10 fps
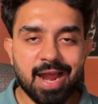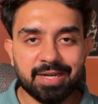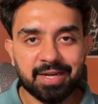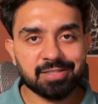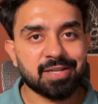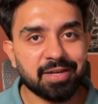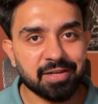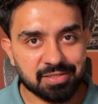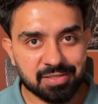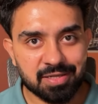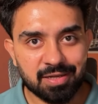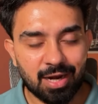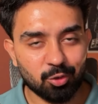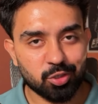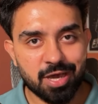and data scientists
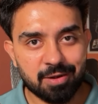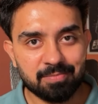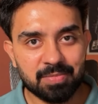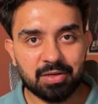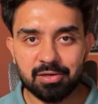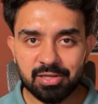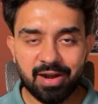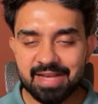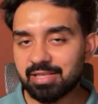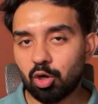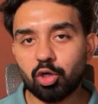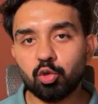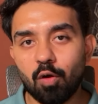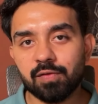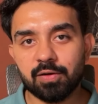out there, Cursor has a lot
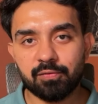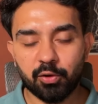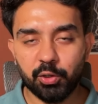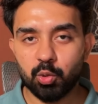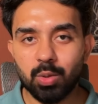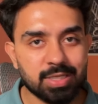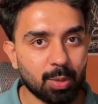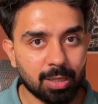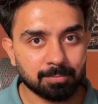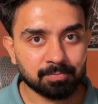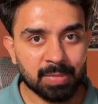to offer for you as well.